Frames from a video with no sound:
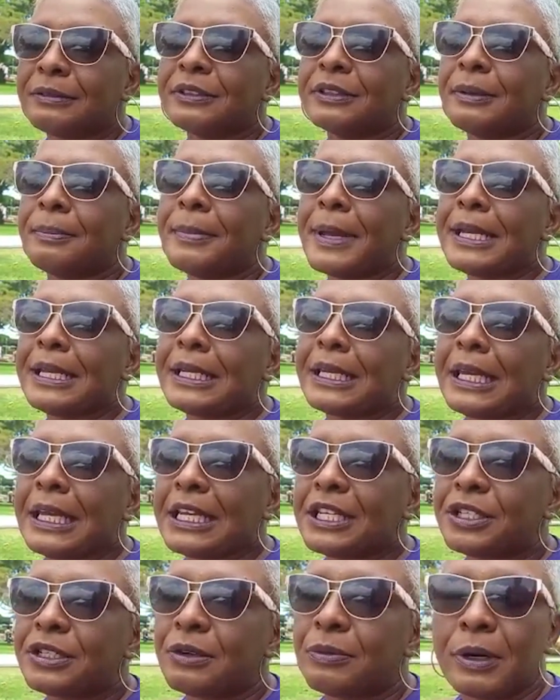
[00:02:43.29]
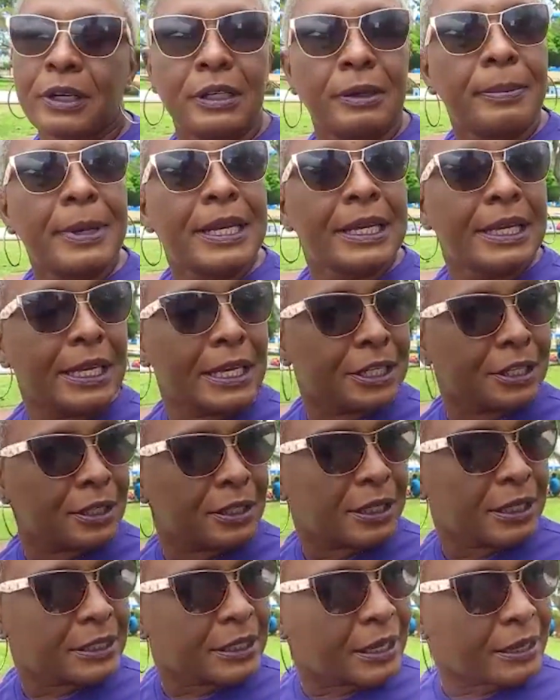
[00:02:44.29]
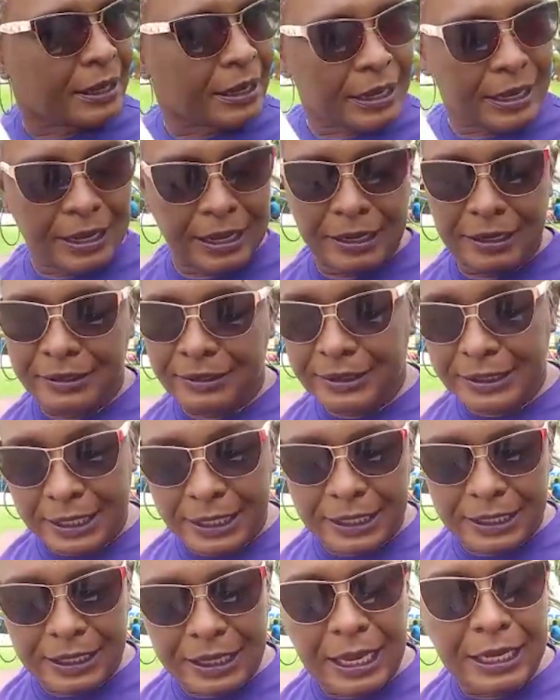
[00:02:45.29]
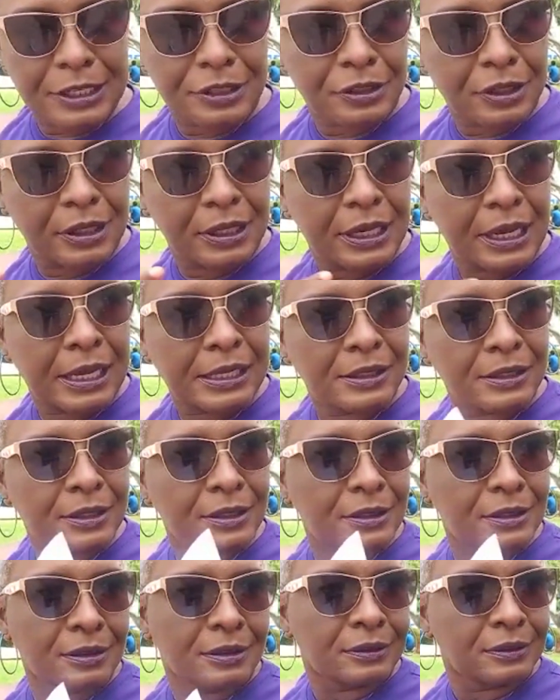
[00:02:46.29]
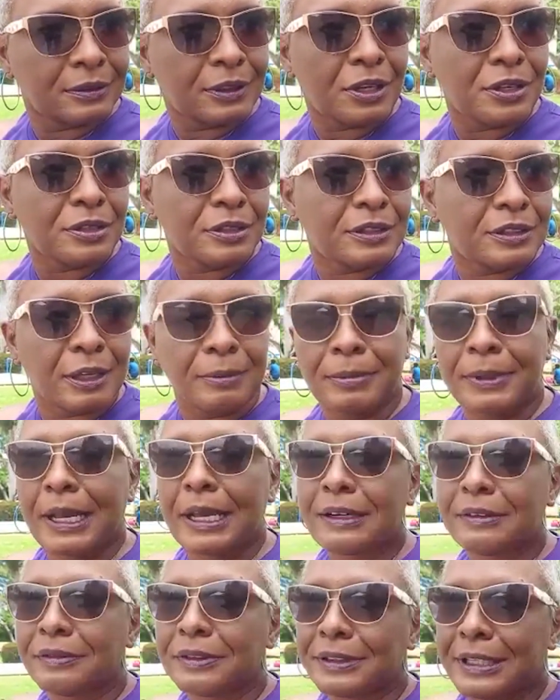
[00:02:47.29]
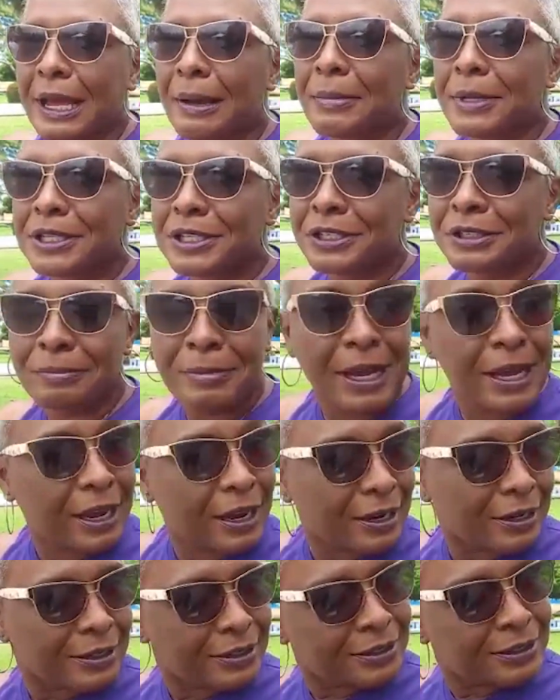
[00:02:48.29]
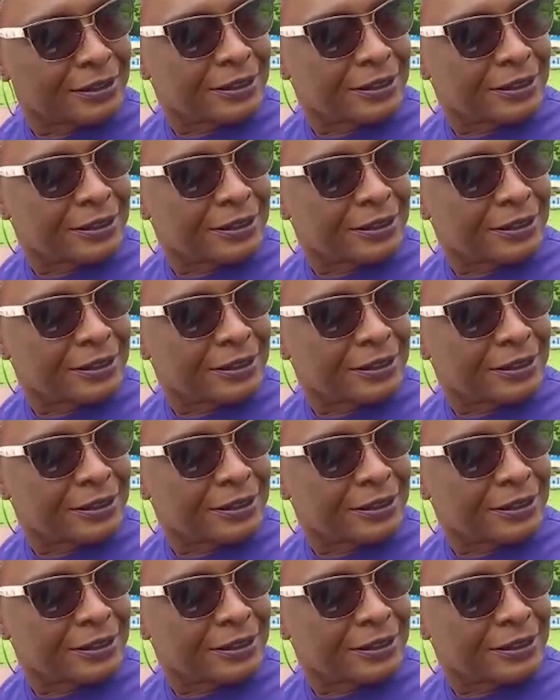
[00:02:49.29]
the medication, one of the medication that I take actually has done some kind of a damage to my heart.